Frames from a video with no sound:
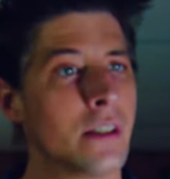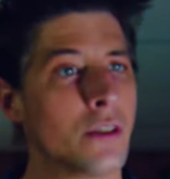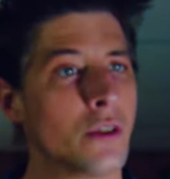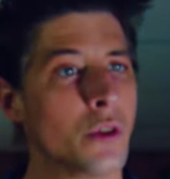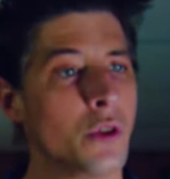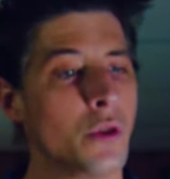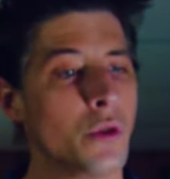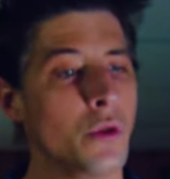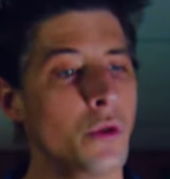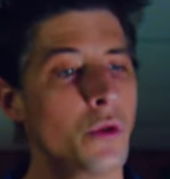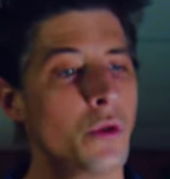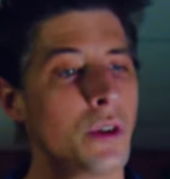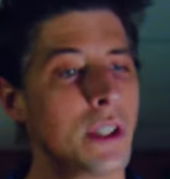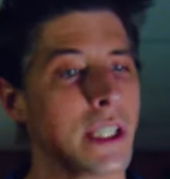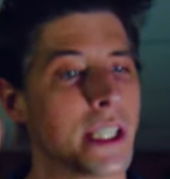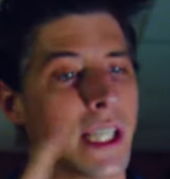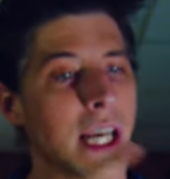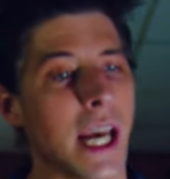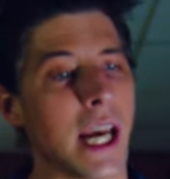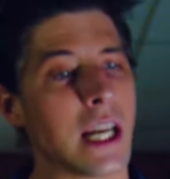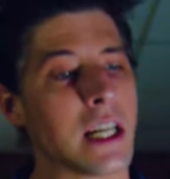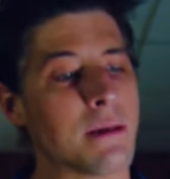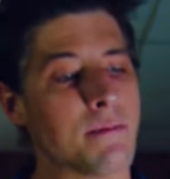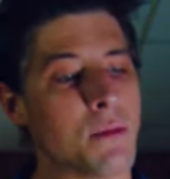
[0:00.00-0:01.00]
to get the
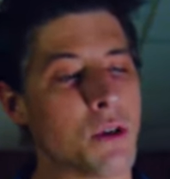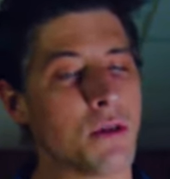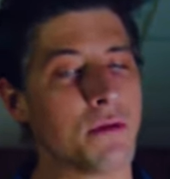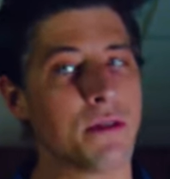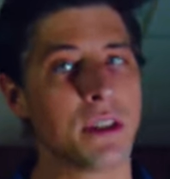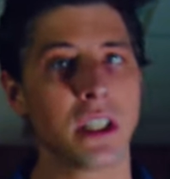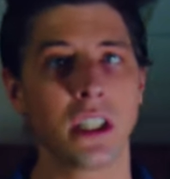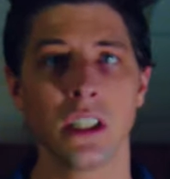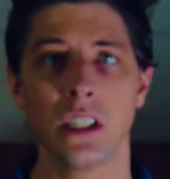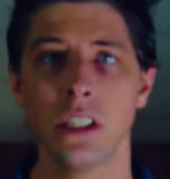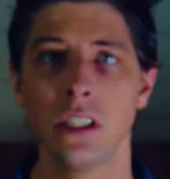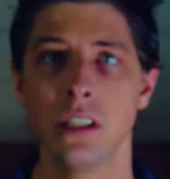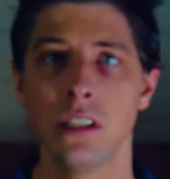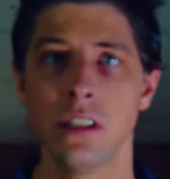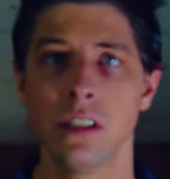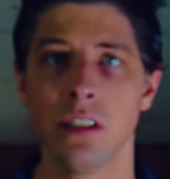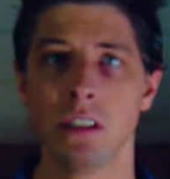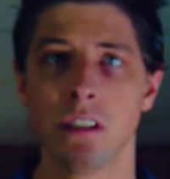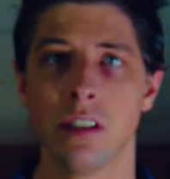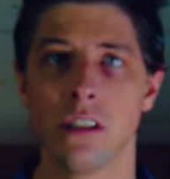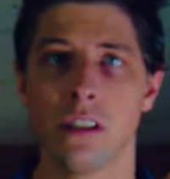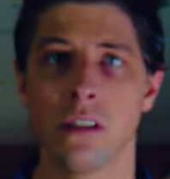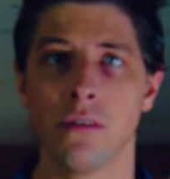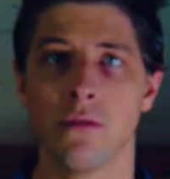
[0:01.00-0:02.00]
anamorphic
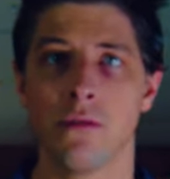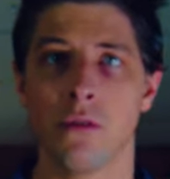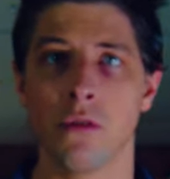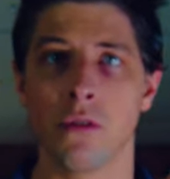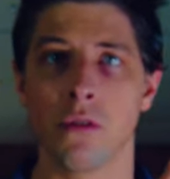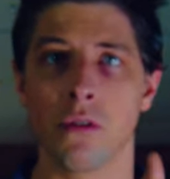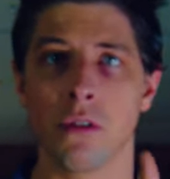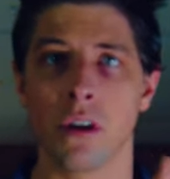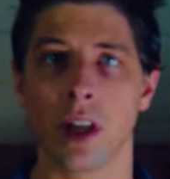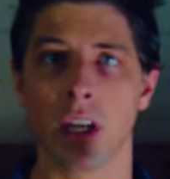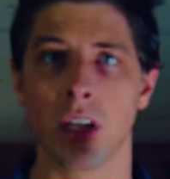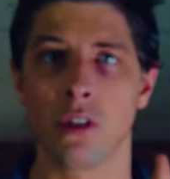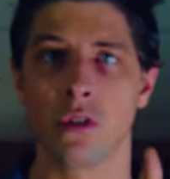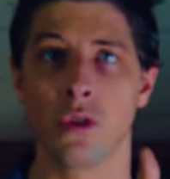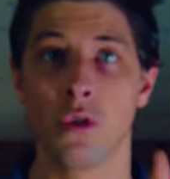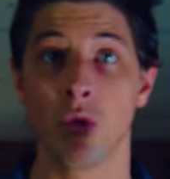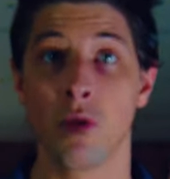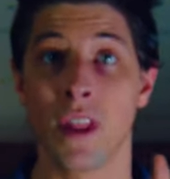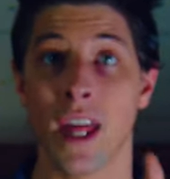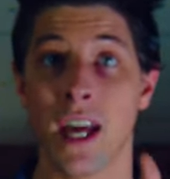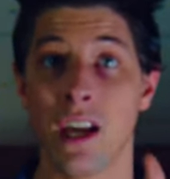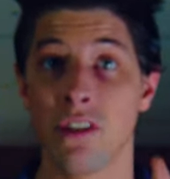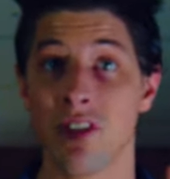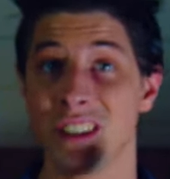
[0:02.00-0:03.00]
lens for like
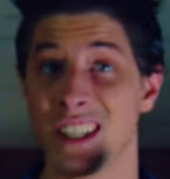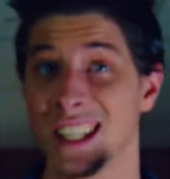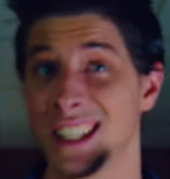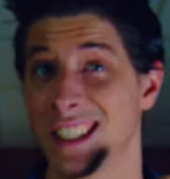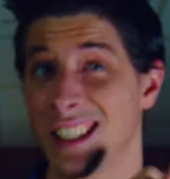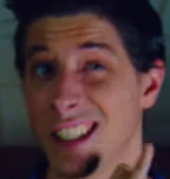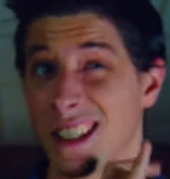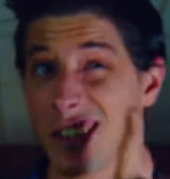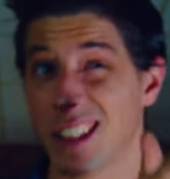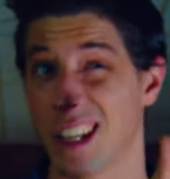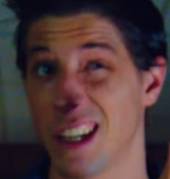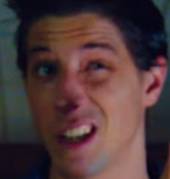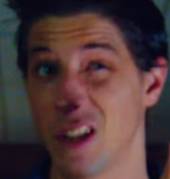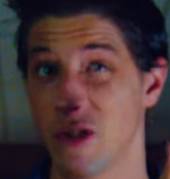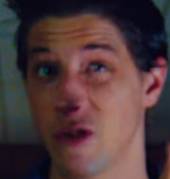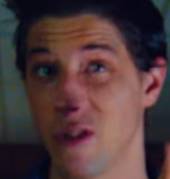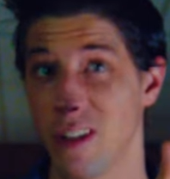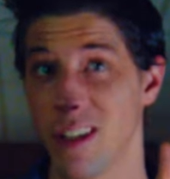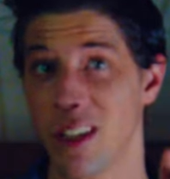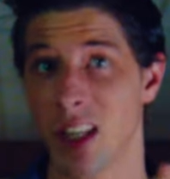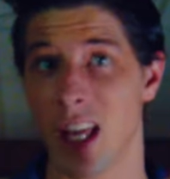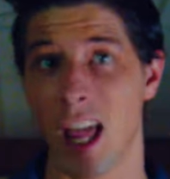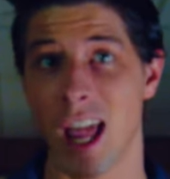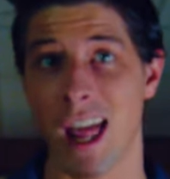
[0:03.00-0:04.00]

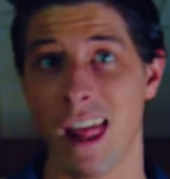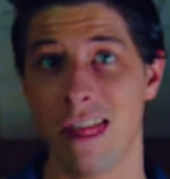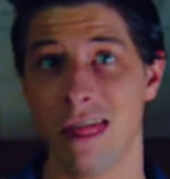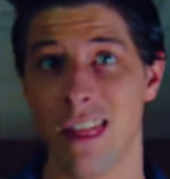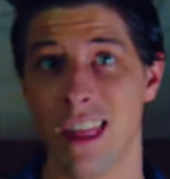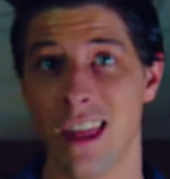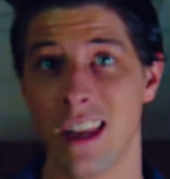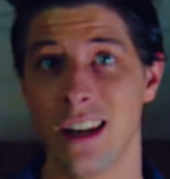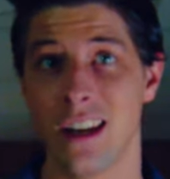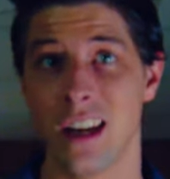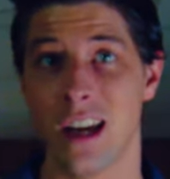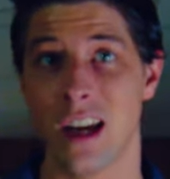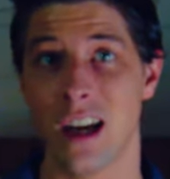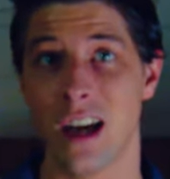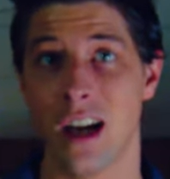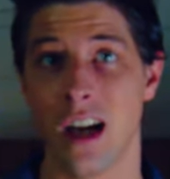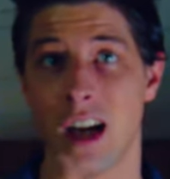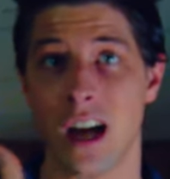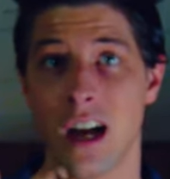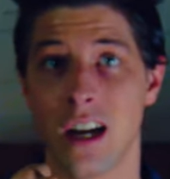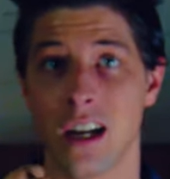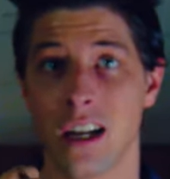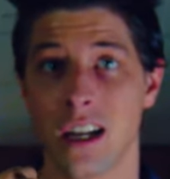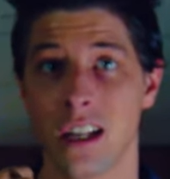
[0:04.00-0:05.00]
2600 and then uh,
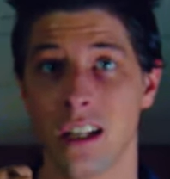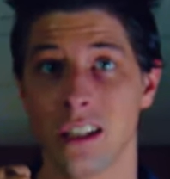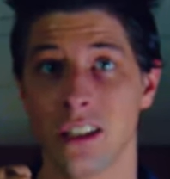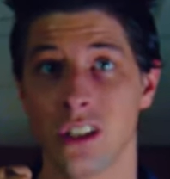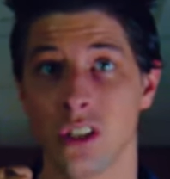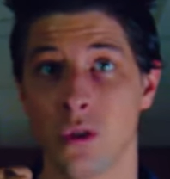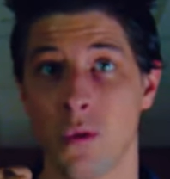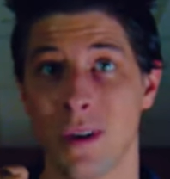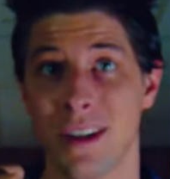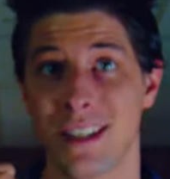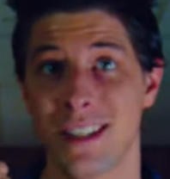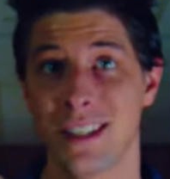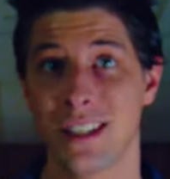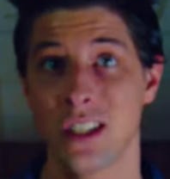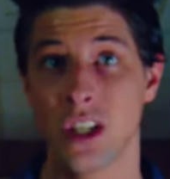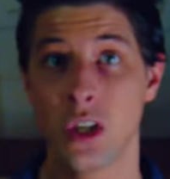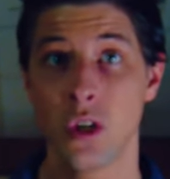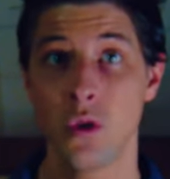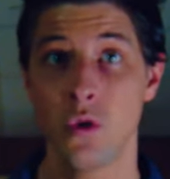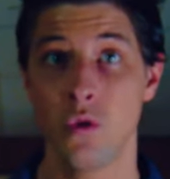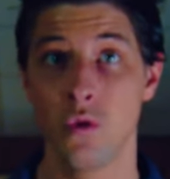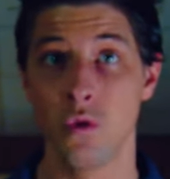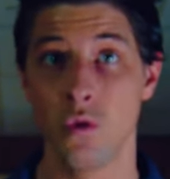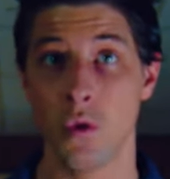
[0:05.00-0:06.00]
Oculus Quest
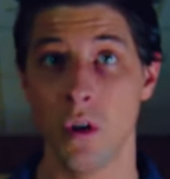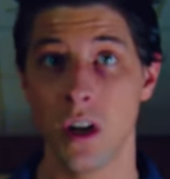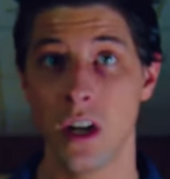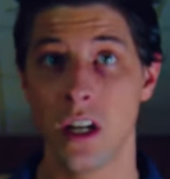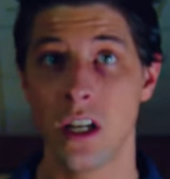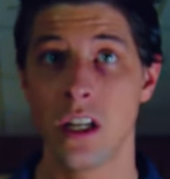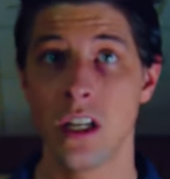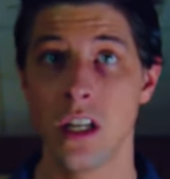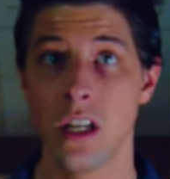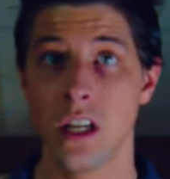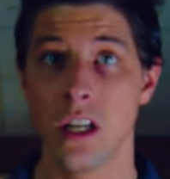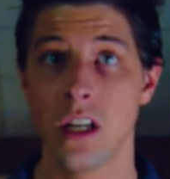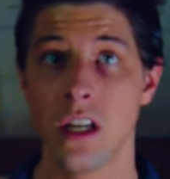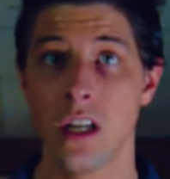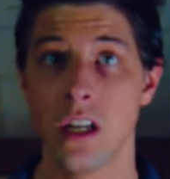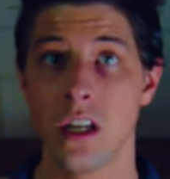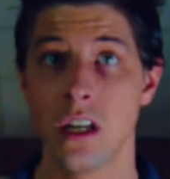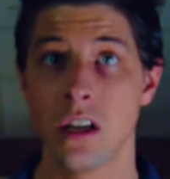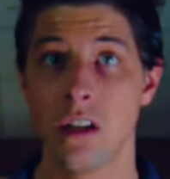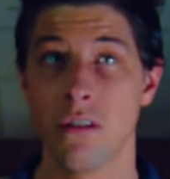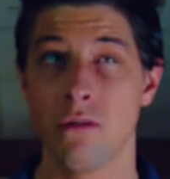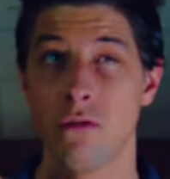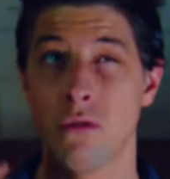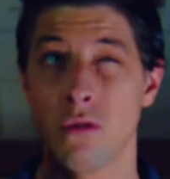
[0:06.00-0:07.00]
2
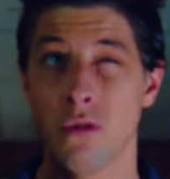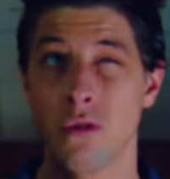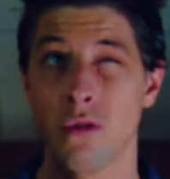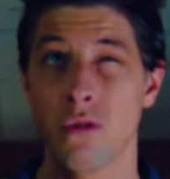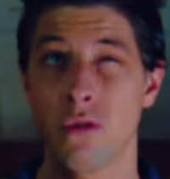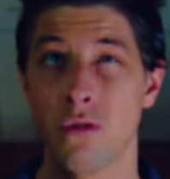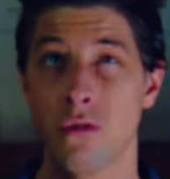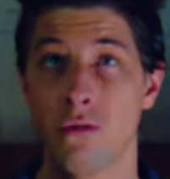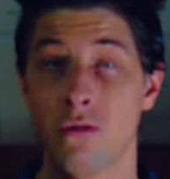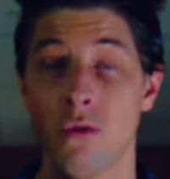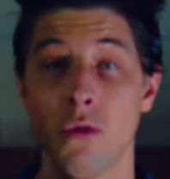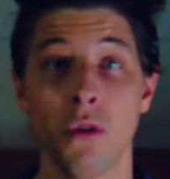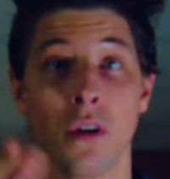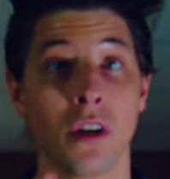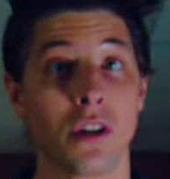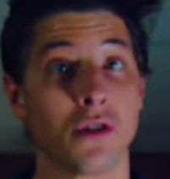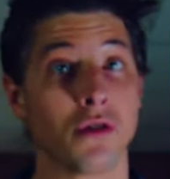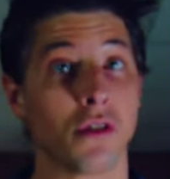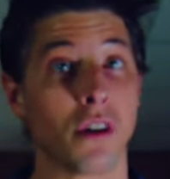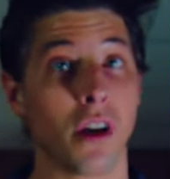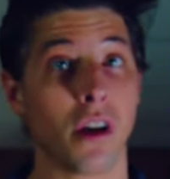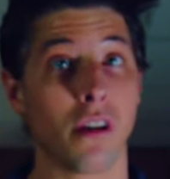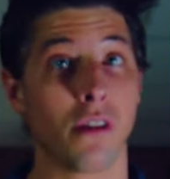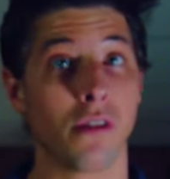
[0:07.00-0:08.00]
for
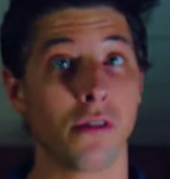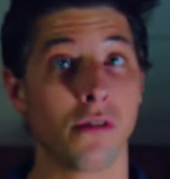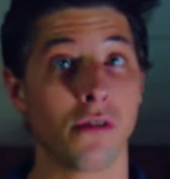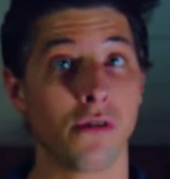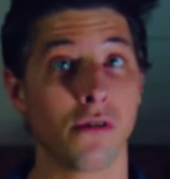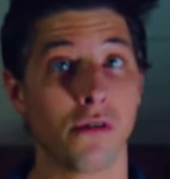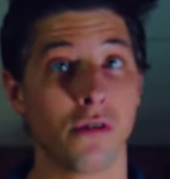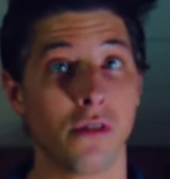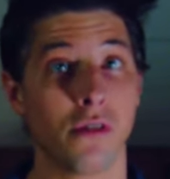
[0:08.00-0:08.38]
$400